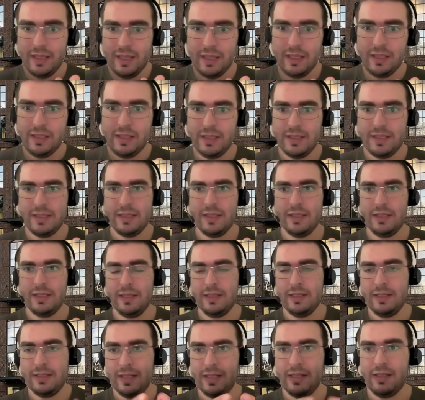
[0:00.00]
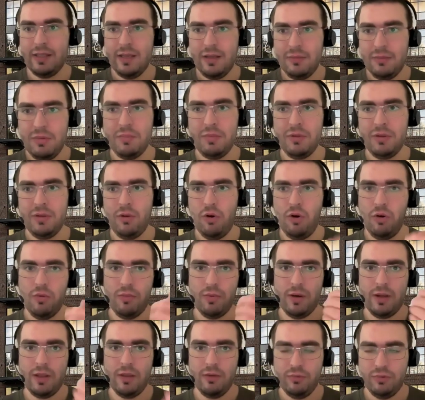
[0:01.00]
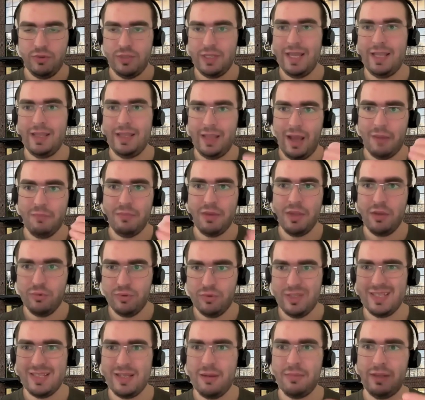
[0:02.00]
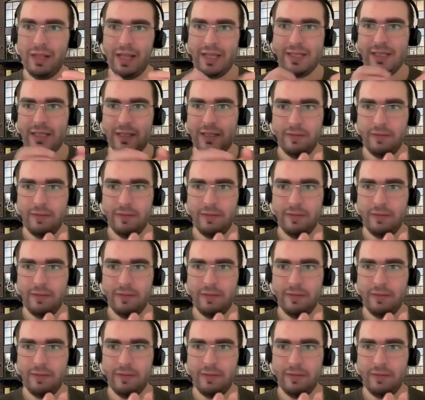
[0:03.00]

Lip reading: it is that people overuse and abuse subclasses.